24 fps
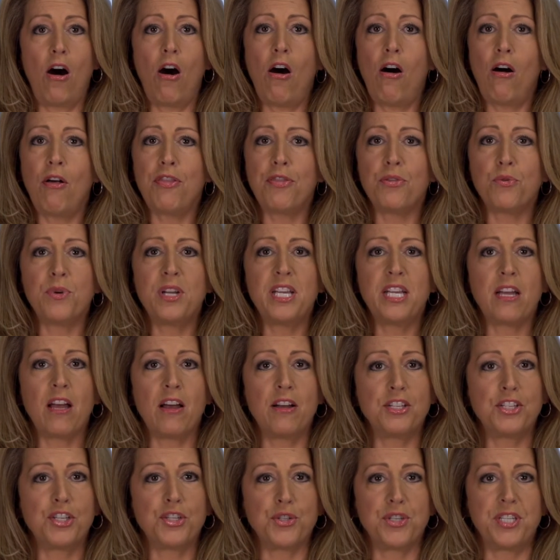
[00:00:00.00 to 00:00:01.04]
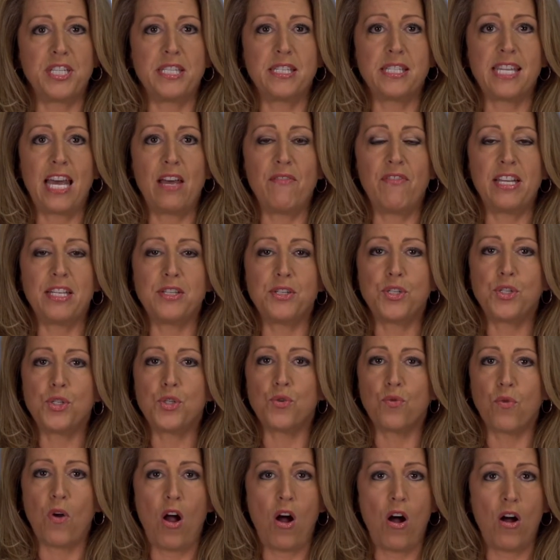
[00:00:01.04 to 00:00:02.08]
All three countries have a
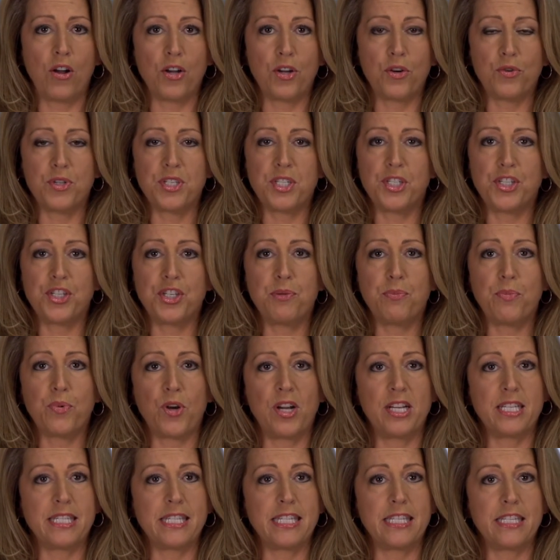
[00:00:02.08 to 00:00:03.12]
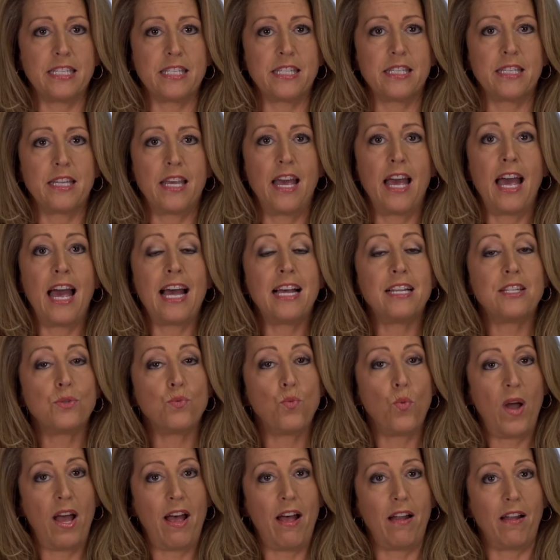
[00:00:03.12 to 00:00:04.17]
strong Christian presence, as
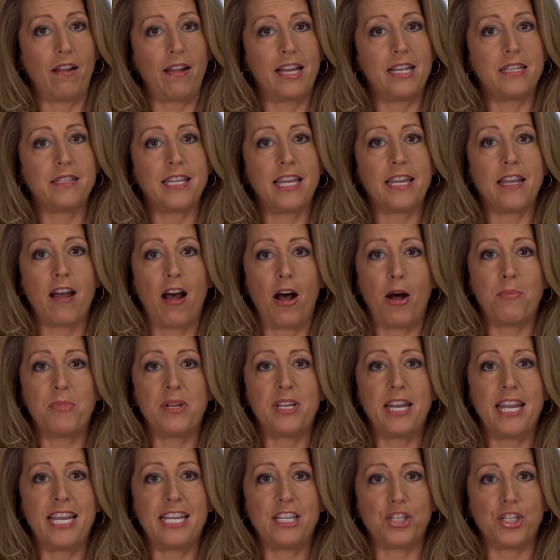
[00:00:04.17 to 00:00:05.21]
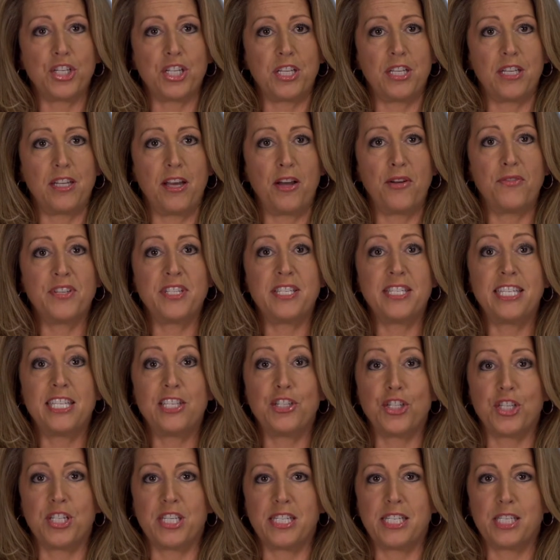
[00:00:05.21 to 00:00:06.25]
well as a combination of
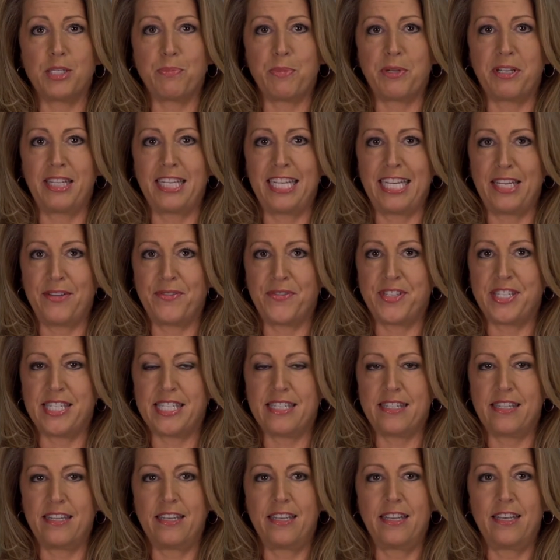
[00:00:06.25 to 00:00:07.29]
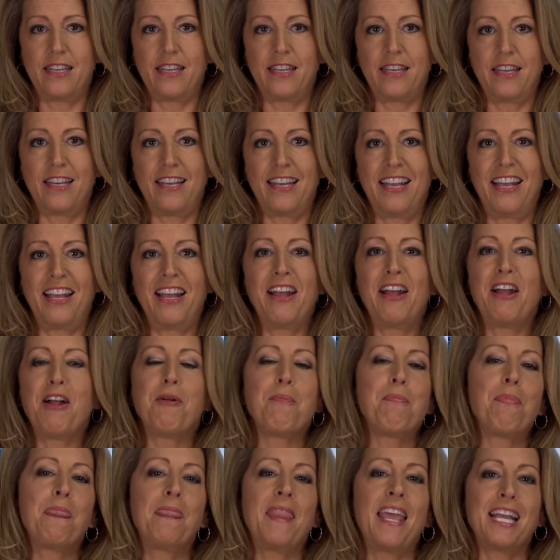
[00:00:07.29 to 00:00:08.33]
indigenous beliefs.
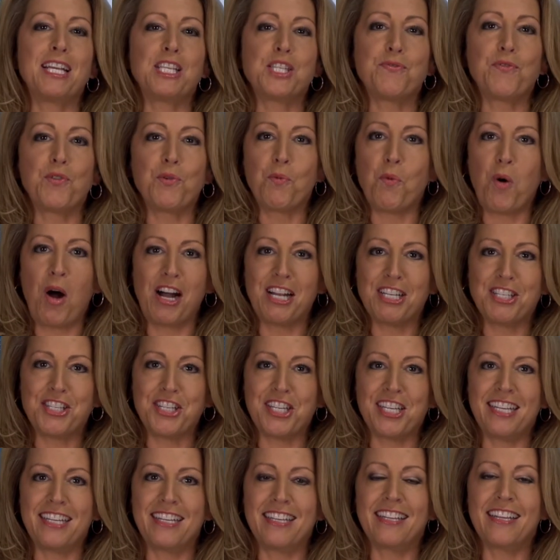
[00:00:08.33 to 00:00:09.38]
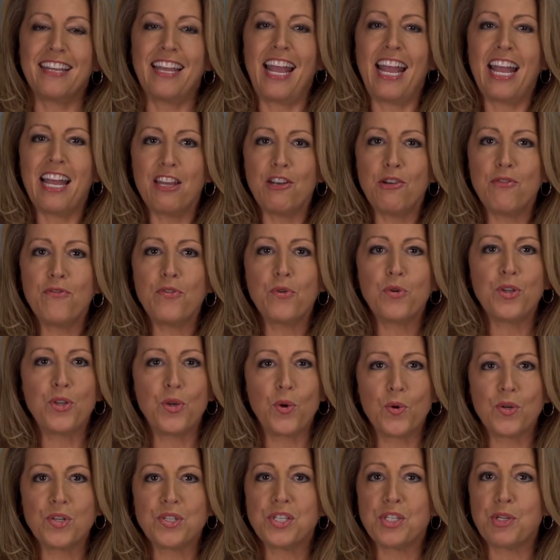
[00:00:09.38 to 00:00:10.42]
Thanks for watching and for
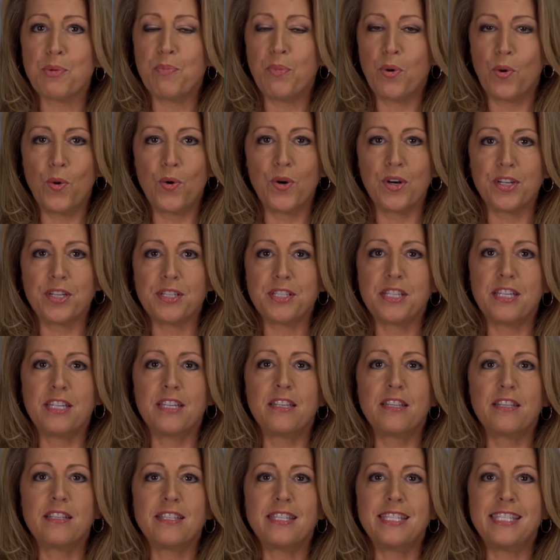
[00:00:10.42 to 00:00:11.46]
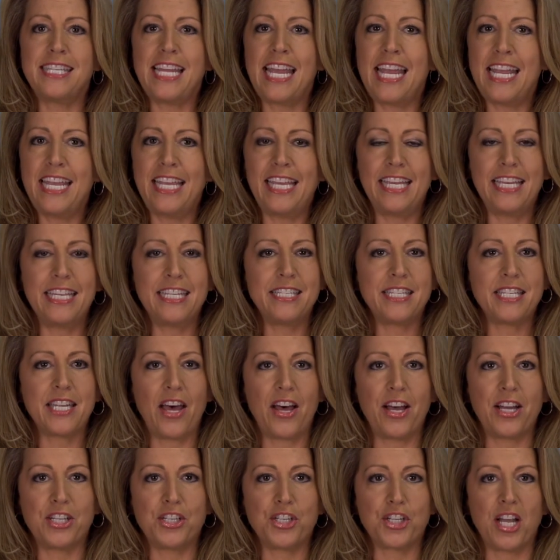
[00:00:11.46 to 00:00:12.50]
your support. Stay in
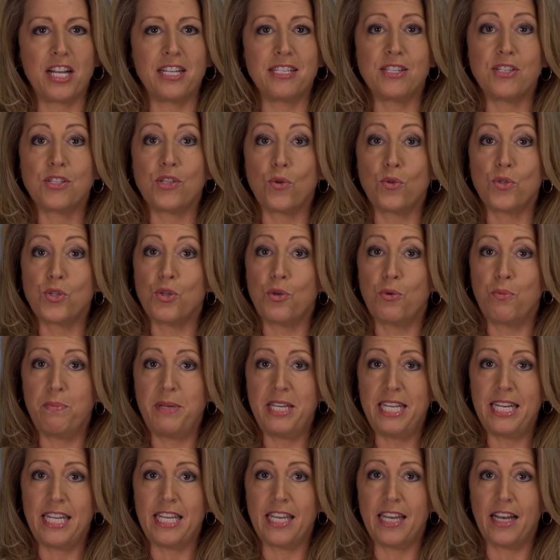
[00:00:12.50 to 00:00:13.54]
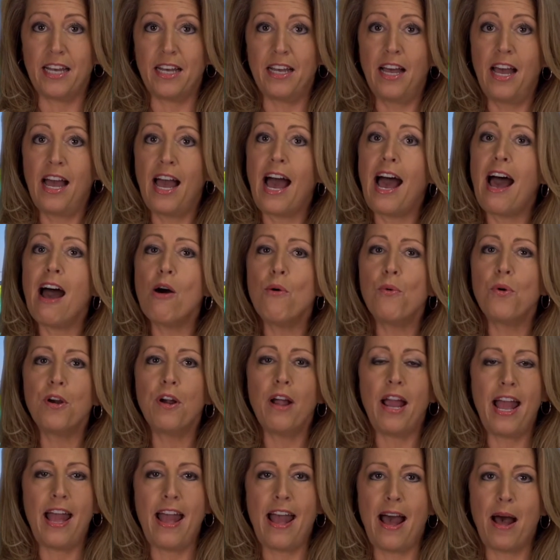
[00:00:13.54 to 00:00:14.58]
touch on social media, our
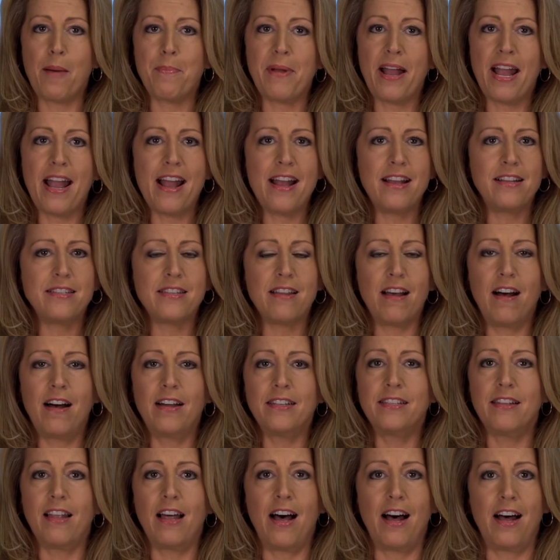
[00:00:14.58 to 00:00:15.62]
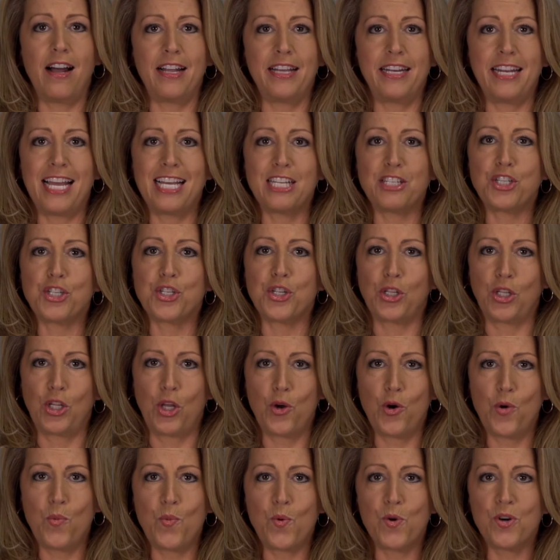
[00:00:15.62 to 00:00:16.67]
app, and online at
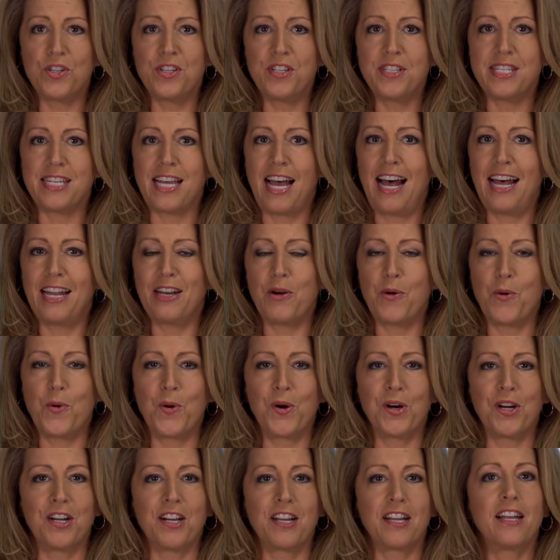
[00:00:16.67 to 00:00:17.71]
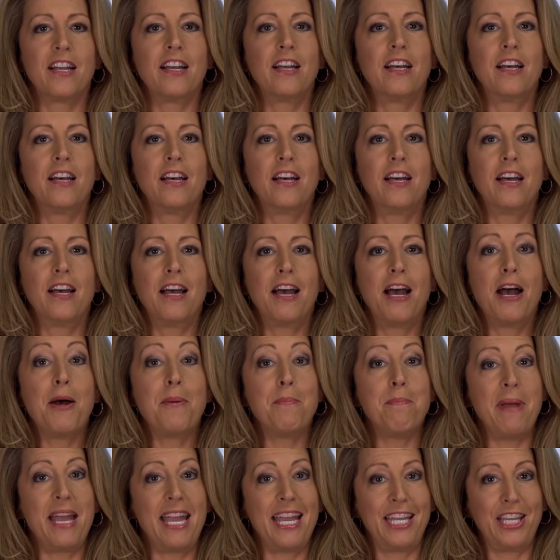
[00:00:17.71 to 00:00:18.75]
shalomworld.org.
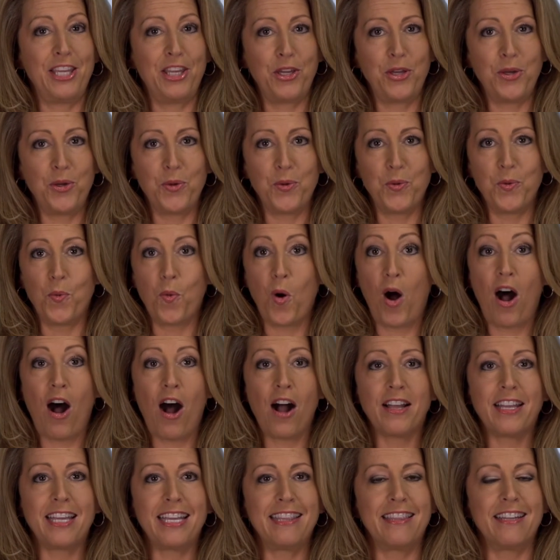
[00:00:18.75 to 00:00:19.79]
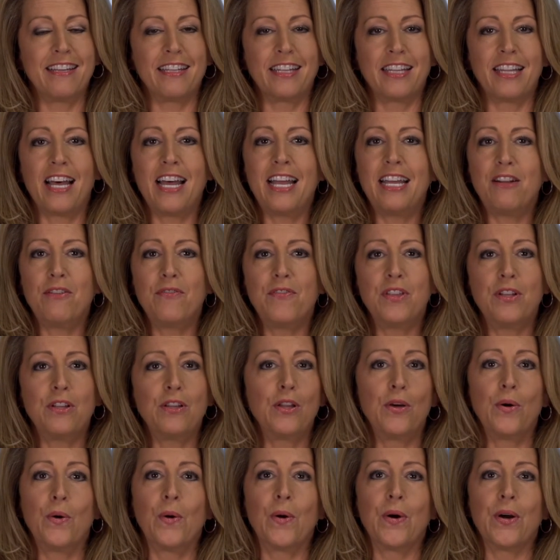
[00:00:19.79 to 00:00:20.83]
May you walk in the light of the
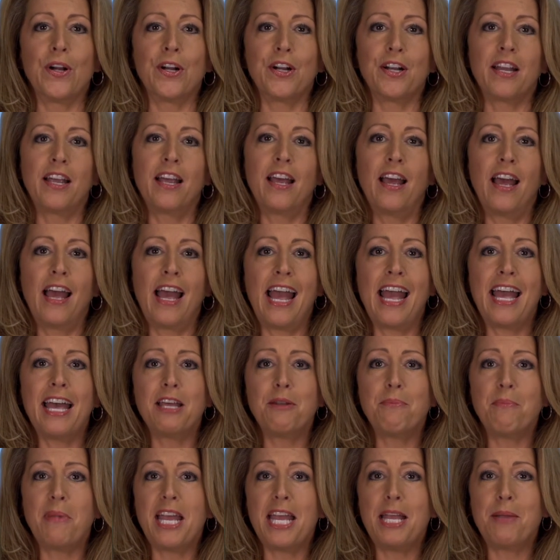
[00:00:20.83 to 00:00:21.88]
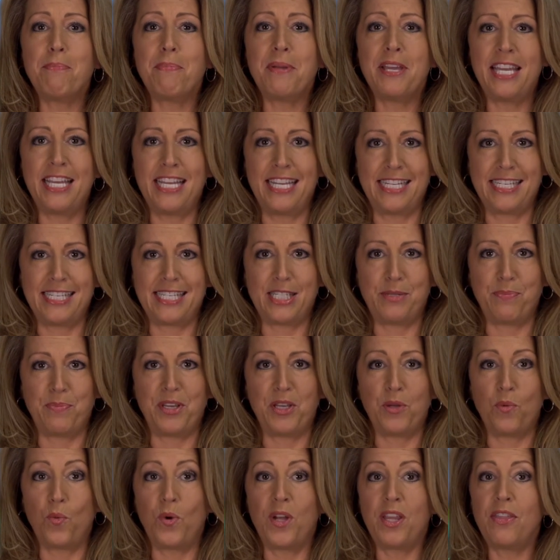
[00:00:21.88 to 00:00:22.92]
Lord, and may peace
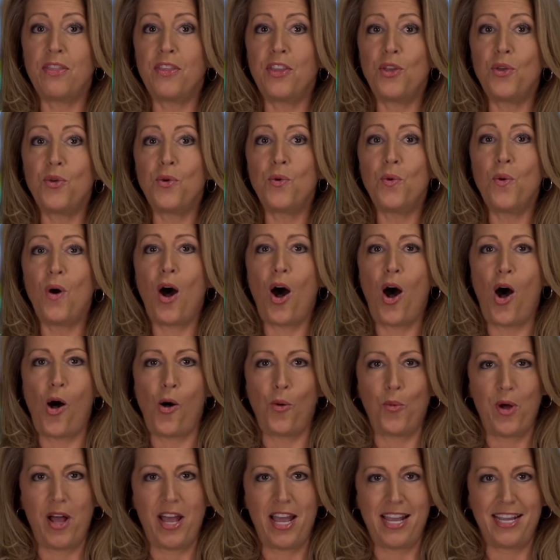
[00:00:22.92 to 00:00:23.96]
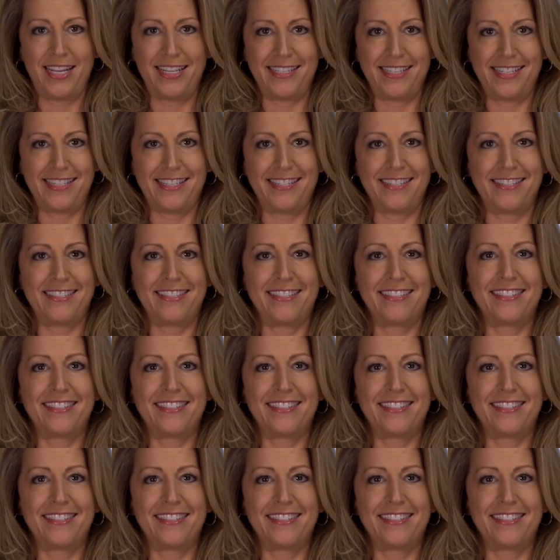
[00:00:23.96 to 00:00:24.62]
be with you always.